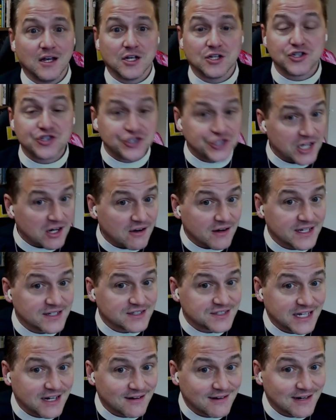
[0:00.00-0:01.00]
Sharing is
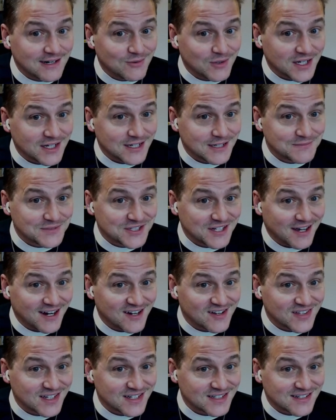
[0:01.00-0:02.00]
caring when it comes to Higher
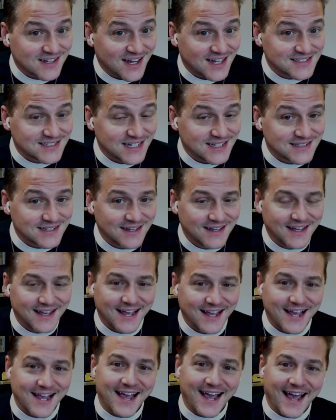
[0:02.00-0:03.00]
Things content,
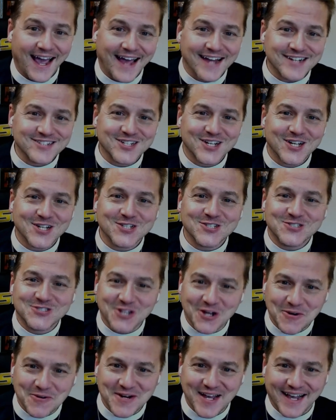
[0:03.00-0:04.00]
and
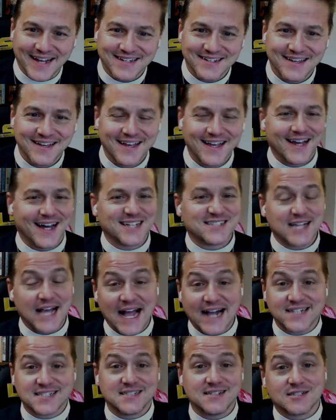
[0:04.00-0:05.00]
donate. A
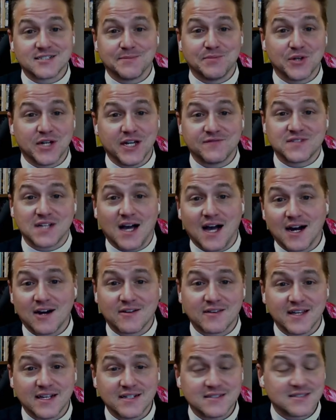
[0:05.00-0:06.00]
tax-deductible gift to Higher
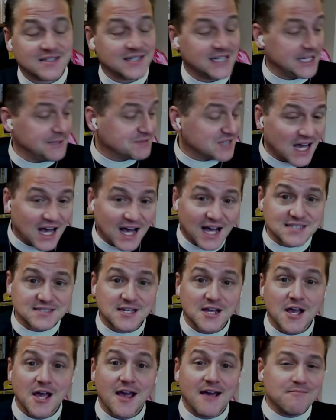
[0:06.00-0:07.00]
Things keeps us
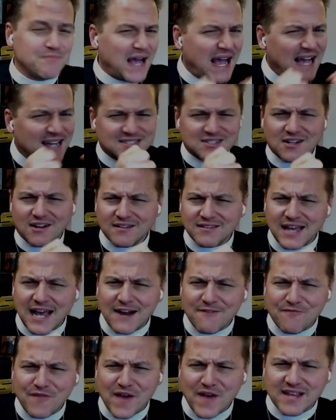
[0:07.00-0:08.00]
passing on
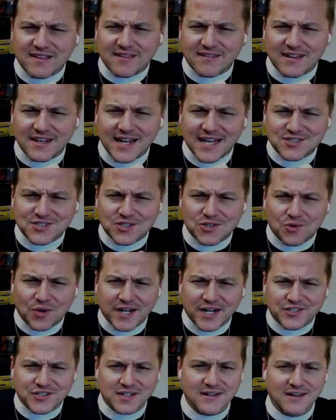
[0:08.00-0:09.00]
that faith to the next
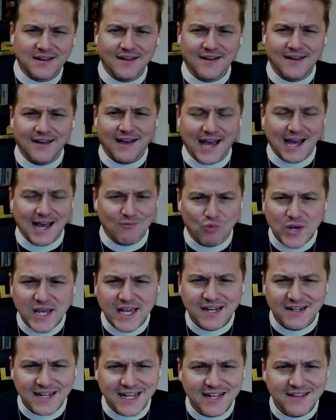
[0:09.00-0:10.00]
generation. And we
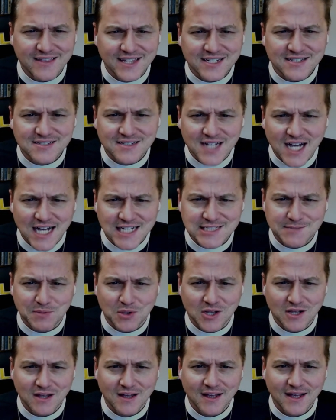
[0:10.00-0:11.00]
need this
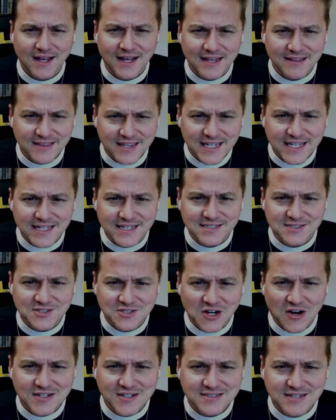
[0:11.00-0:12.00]
gospel in these
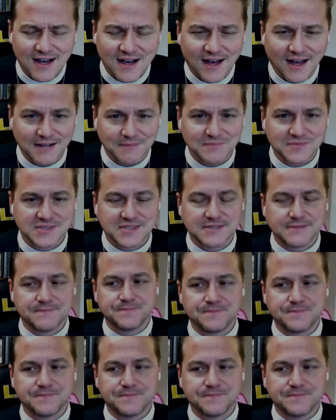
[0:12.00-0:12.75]
dark times.